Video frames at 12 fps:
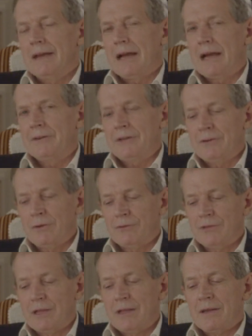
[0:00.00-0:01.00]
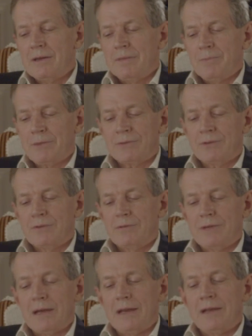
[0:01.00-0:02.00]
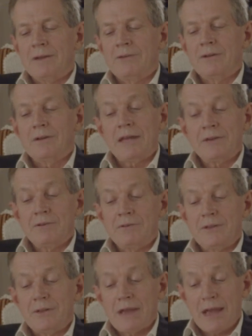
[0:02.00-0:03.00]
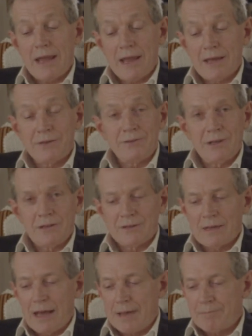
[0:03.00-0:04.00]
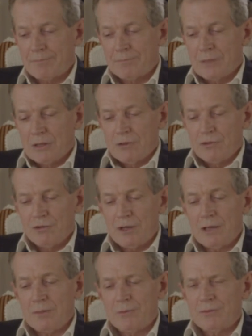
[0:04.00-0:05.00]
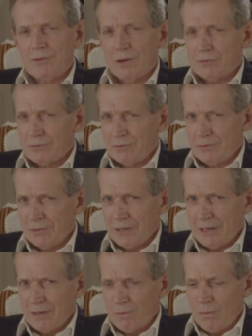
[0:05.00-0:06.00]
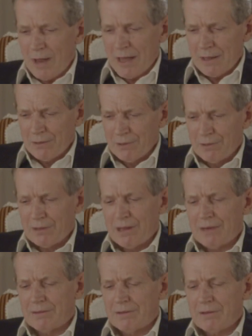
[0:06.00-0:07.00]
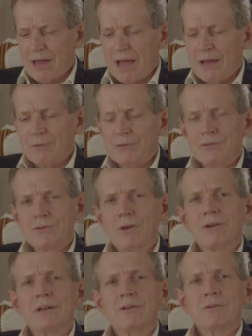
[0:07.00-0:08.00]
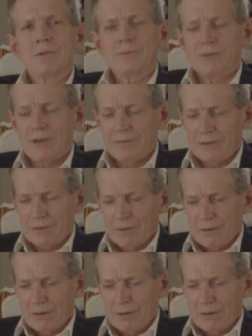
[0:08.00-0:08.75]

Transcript: I did not see Miss Fairley until later in the day at dinner-time. She was not looking well, and I was sorry to observe it.